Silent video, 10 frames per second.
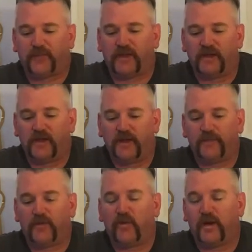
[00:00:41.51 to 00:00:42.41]

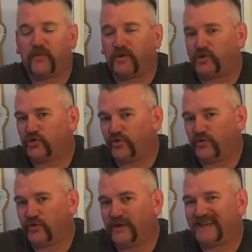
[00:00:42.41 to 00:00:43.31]
what I'm going to show
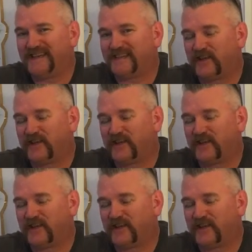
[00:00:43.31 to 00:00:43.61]
you is